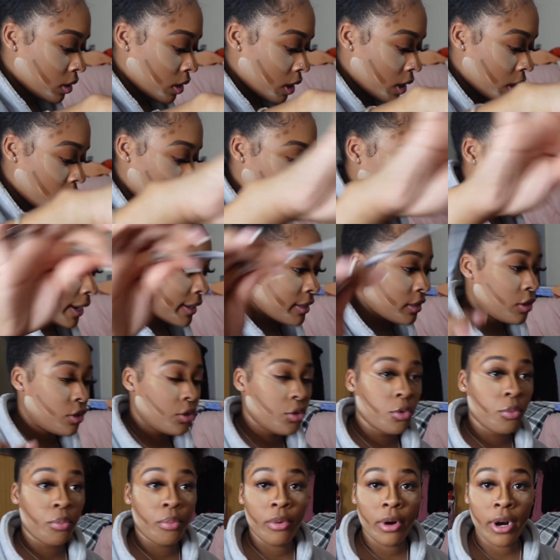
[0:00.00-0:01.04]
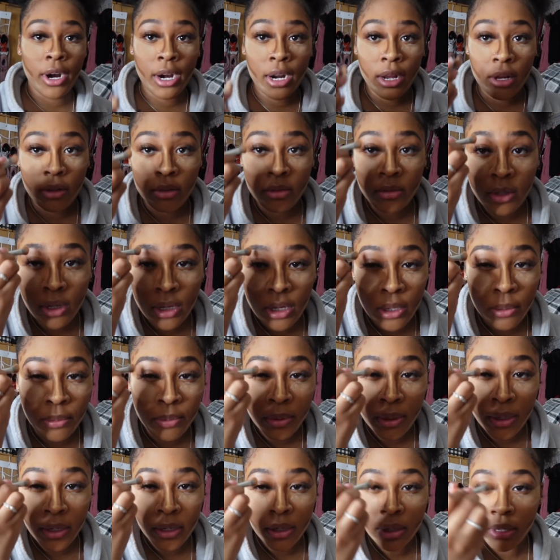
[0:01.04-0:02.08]
And I like to do brown up
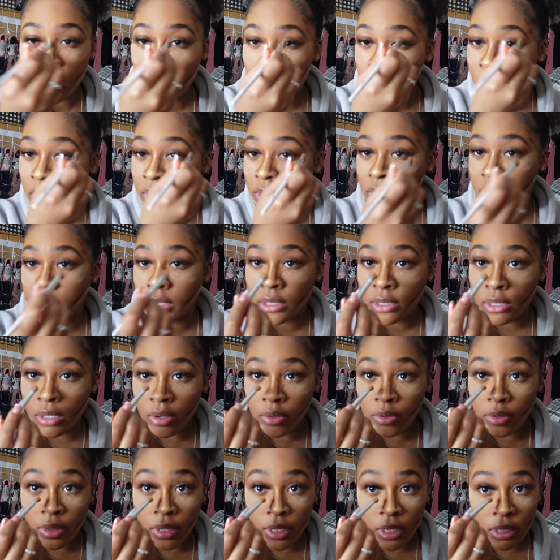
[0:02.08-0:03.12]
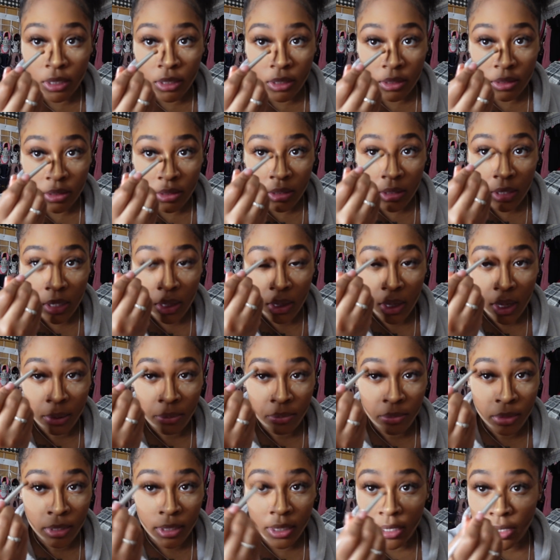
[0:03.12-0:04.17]
here, just so this can like
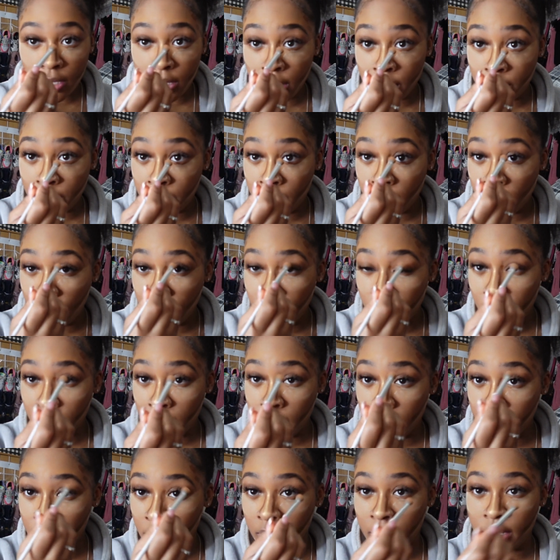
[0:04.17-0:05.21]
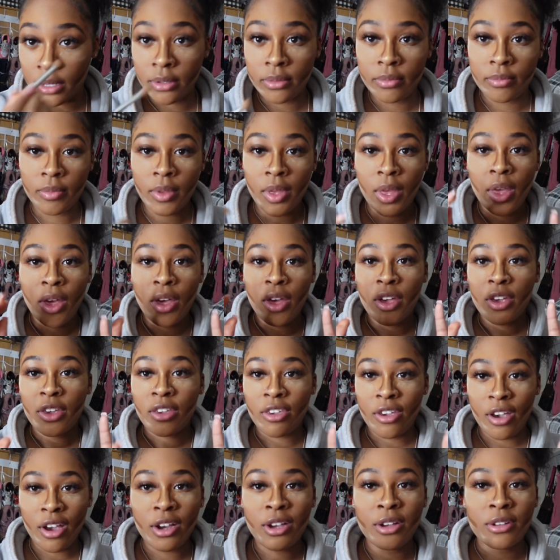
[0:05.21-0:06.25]
blend up there and it can like,
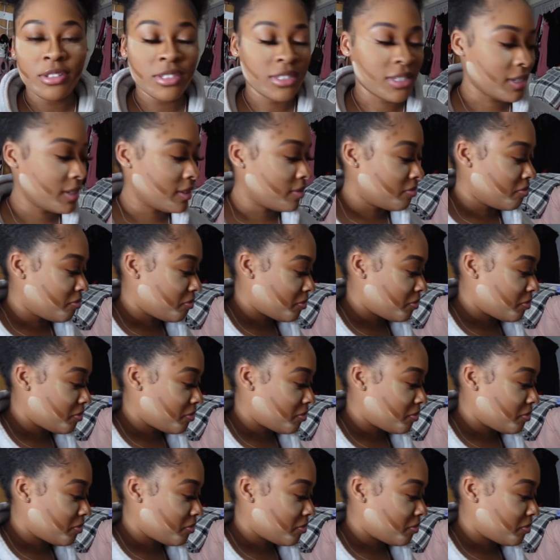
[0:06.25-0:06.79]
y'all gonna see.